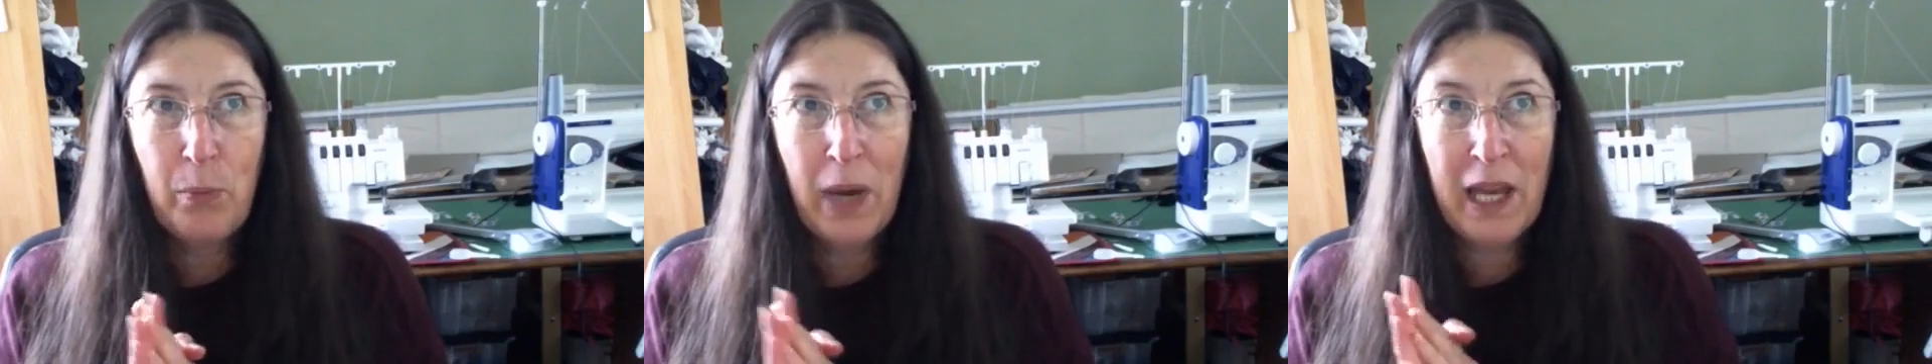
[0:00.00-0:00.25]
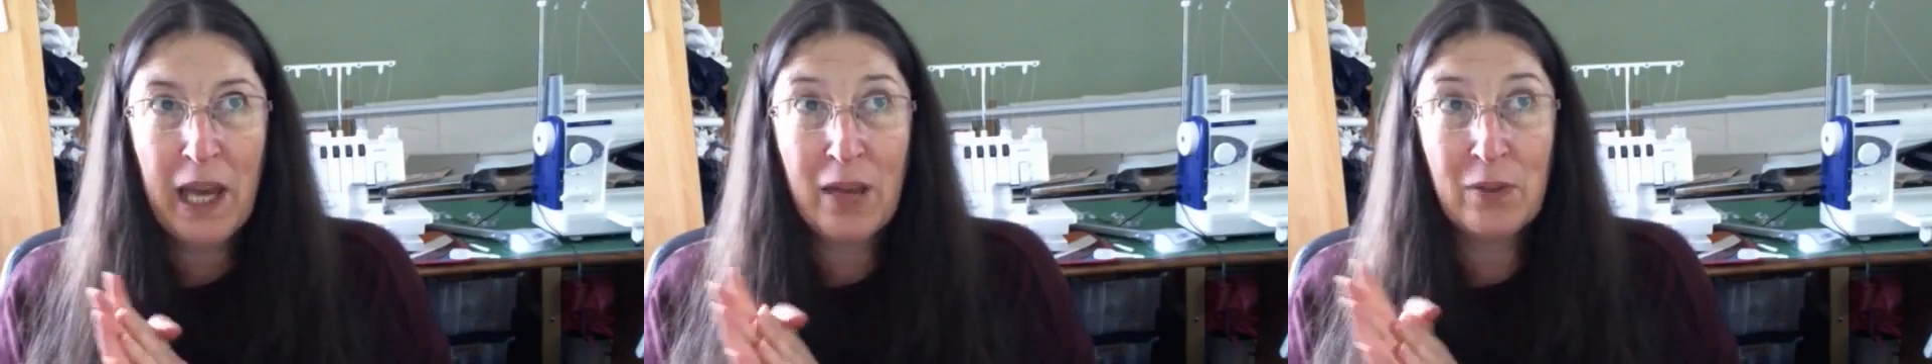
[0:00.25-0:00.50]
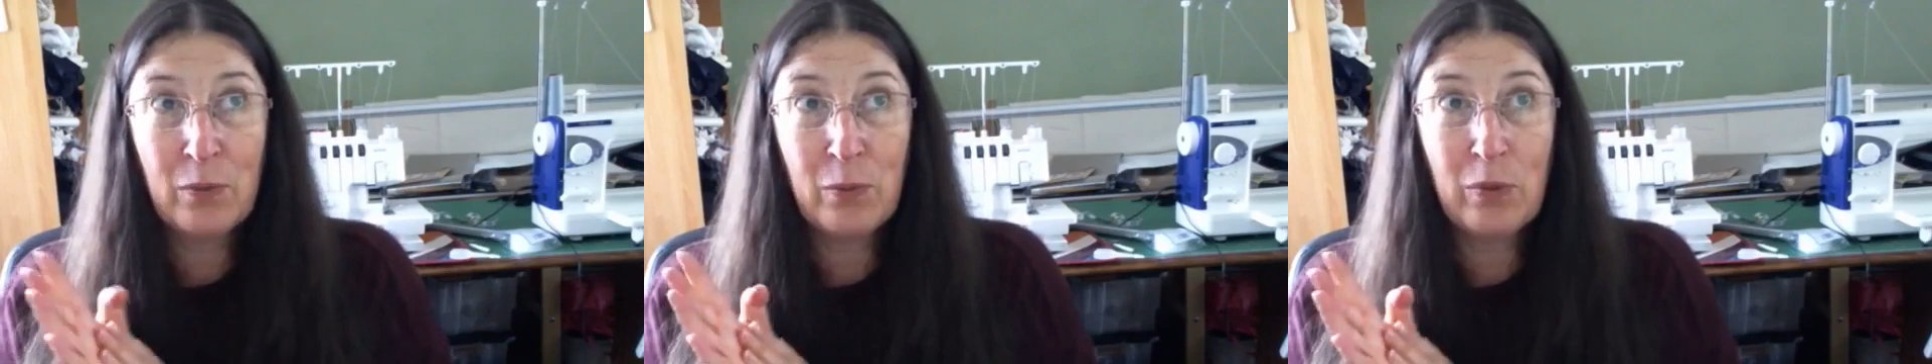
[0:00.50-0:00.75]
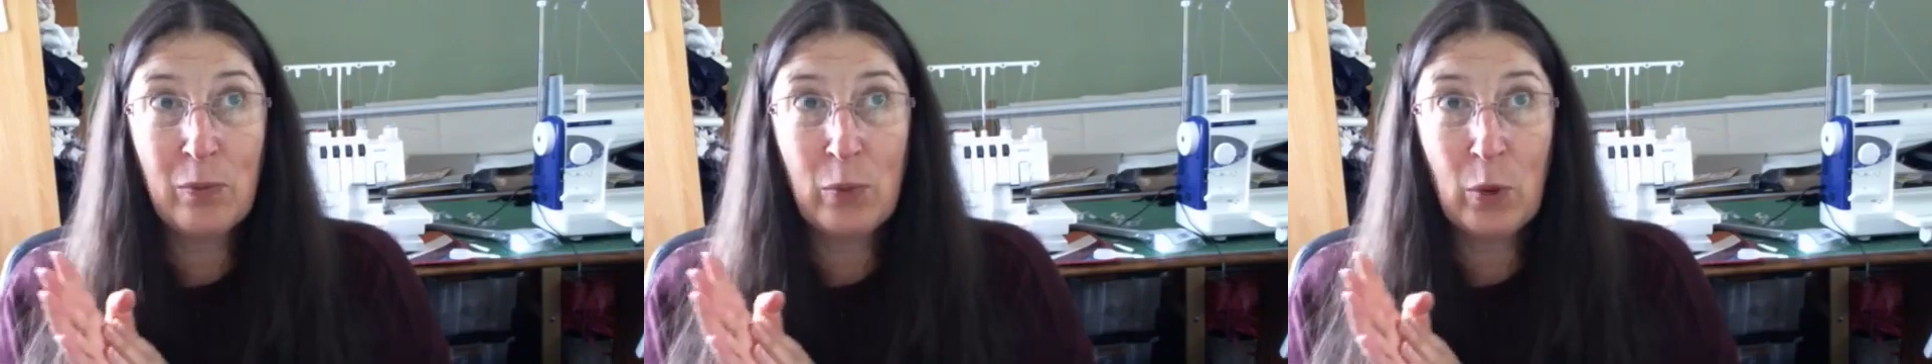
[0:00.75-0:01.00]
aunt
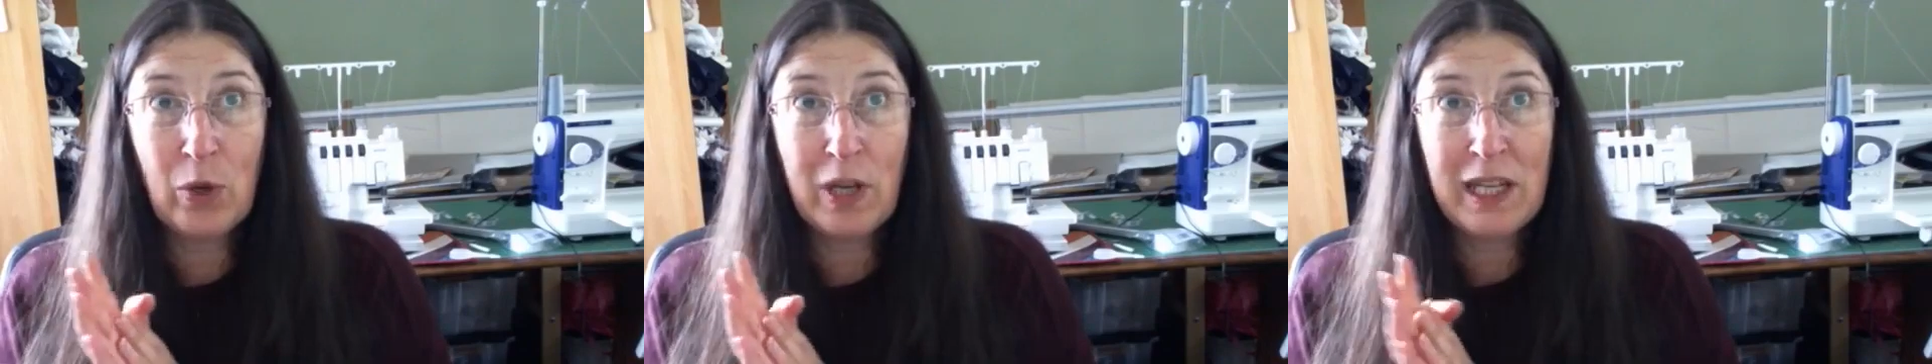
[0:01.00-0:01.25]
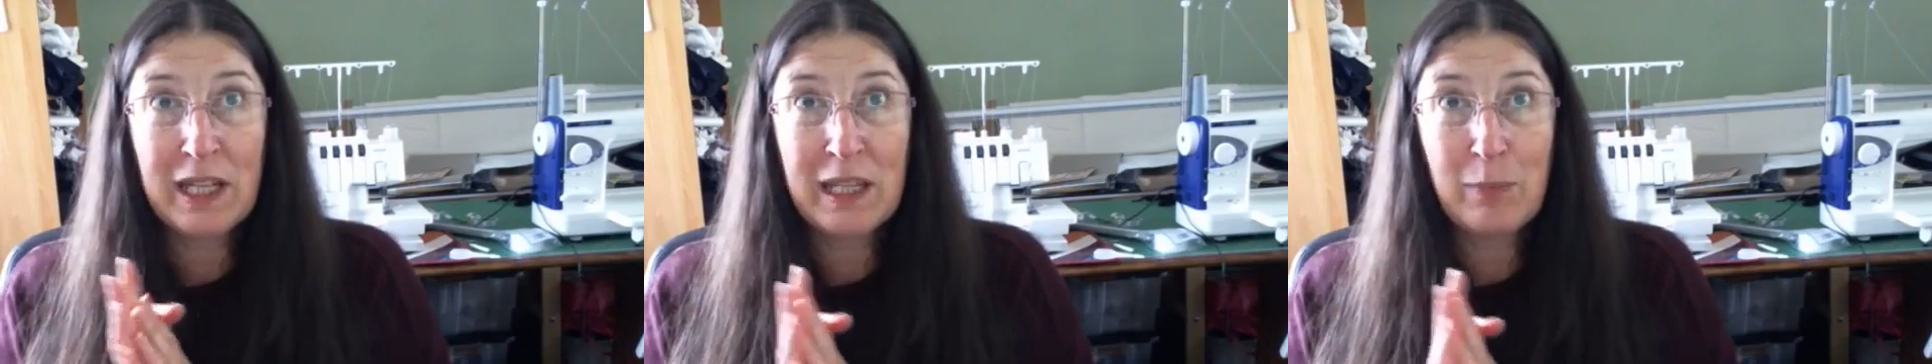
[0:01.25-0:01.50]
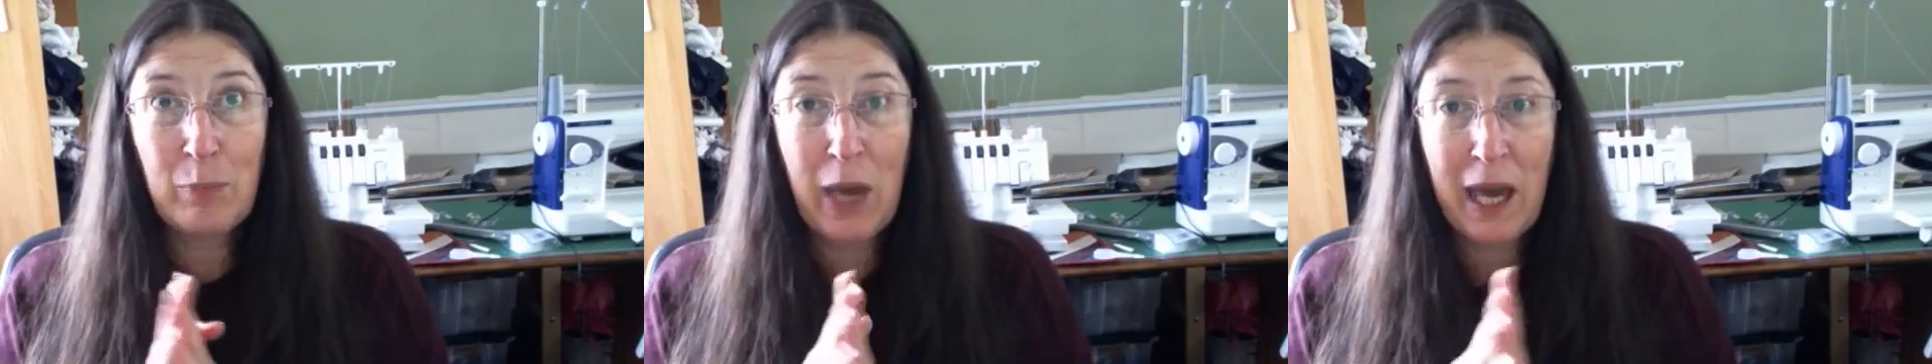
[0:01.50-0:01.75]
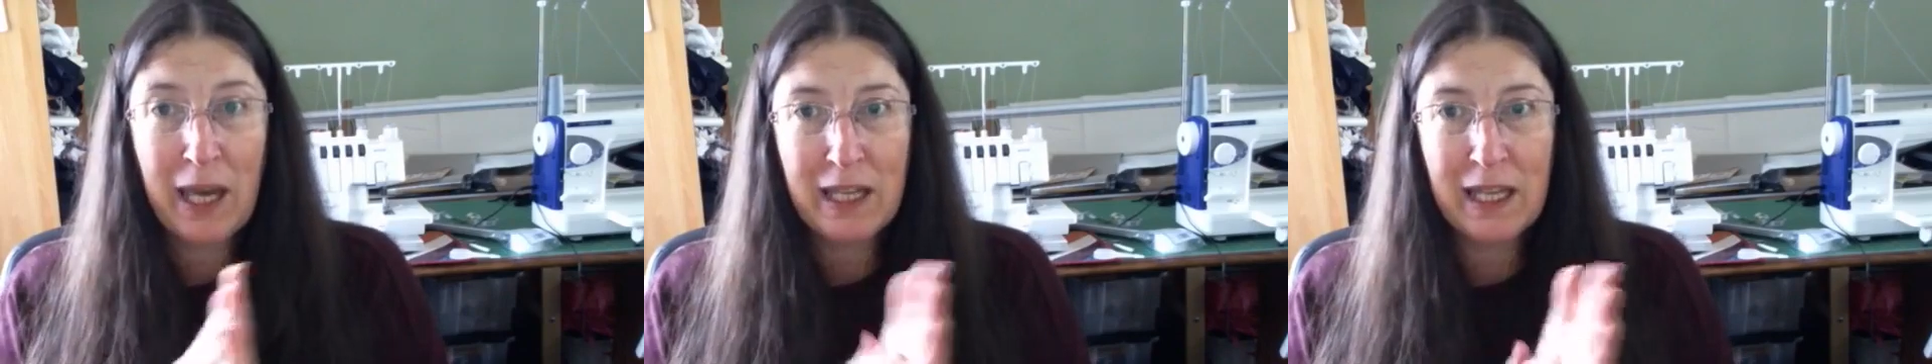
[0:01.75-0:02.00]
bought a
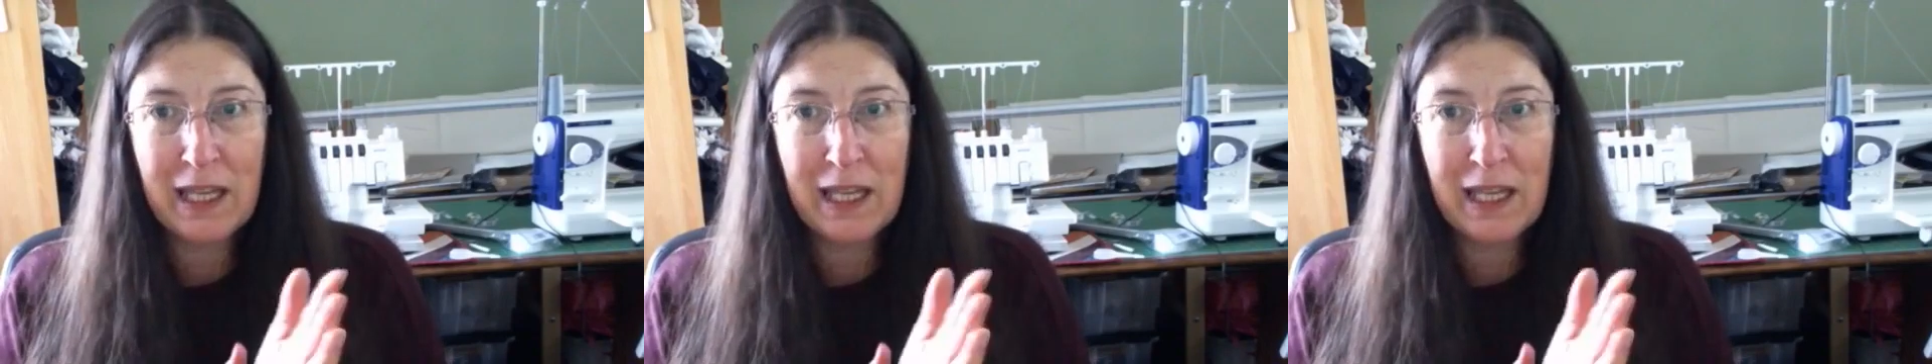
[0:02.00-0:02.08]
bag